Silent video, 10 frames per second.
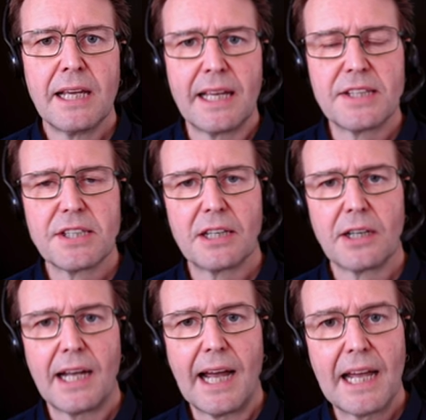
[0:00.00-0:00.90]
It's an
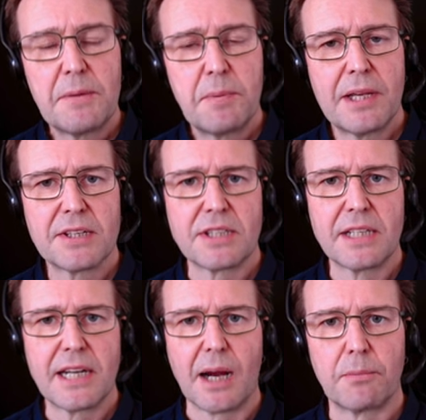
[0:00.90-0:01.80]

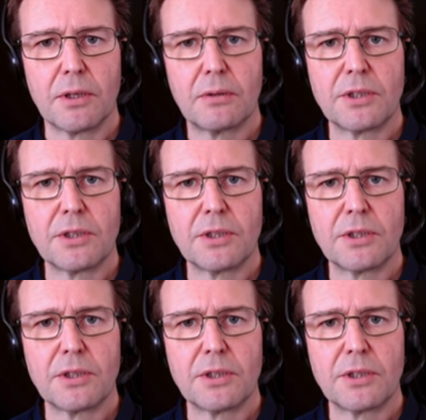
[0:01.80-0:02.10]
APS-C camera,